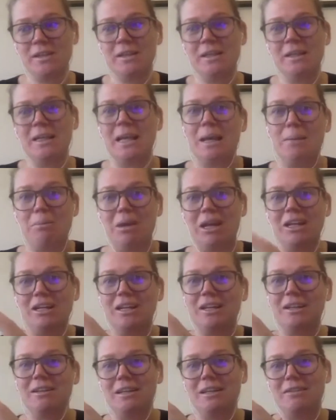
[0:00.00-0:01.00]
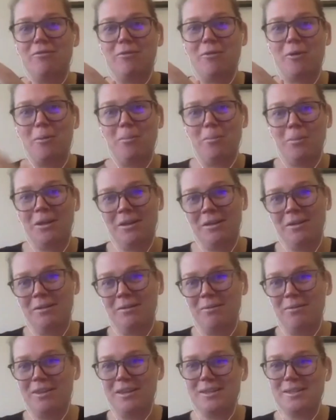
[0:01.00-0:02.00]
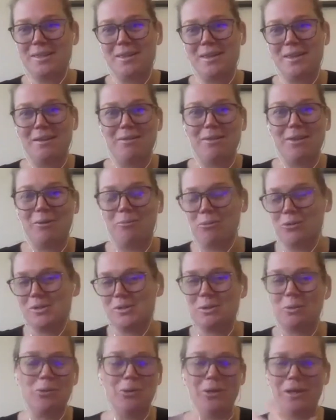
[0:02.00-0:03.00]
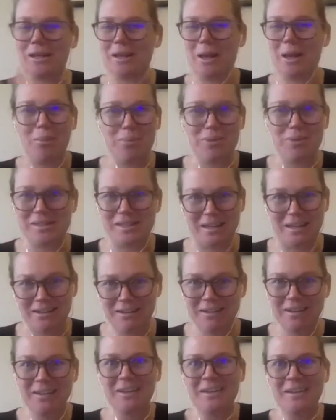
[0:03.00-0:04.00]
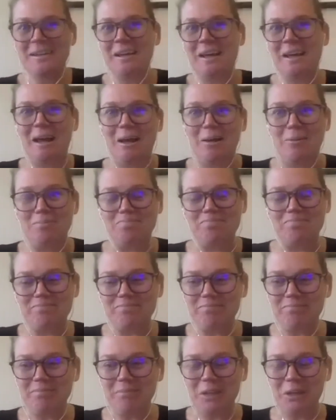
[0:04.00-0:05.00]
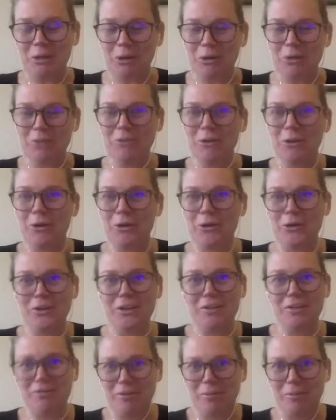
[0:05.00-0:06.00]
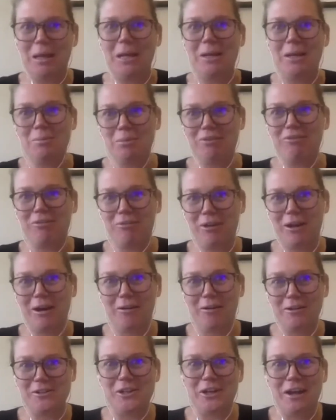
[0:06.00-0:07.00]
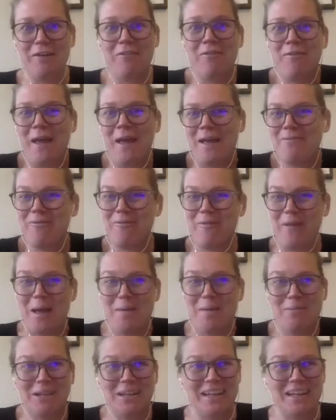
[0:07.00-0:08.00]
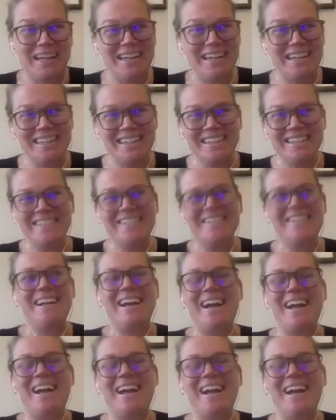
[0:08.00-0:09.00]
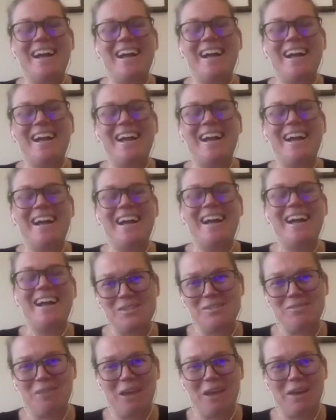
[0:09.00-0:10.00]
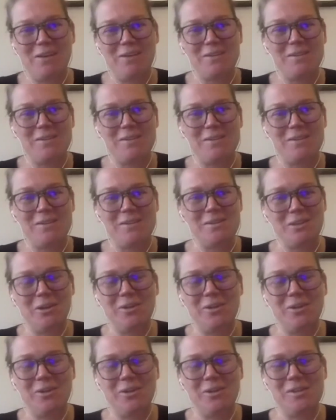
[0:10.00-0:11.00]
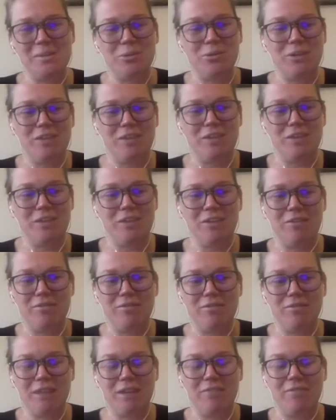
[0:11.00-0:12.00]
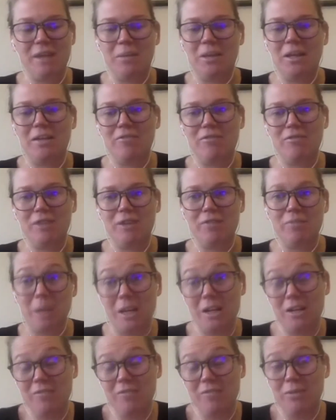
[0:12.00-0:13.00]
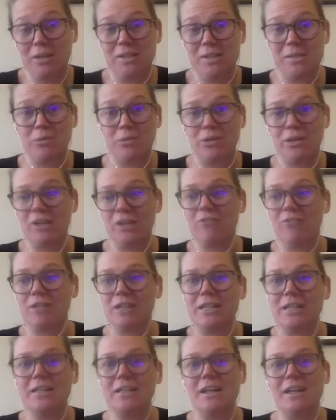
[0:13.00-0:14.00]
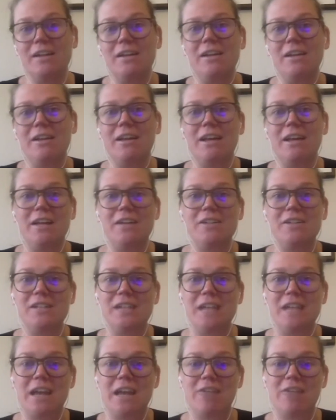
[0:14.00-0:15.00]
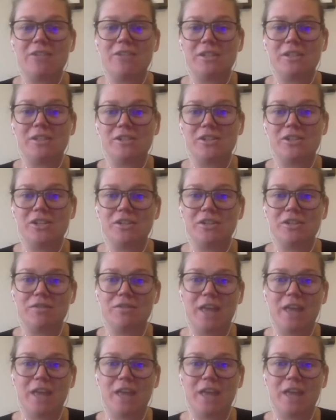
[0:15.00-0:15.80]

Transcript: immediately from this thing that was all encompassing, not only for me, but for our entire family, because of how, supportive our family have been of my sporting career, and now to shift that into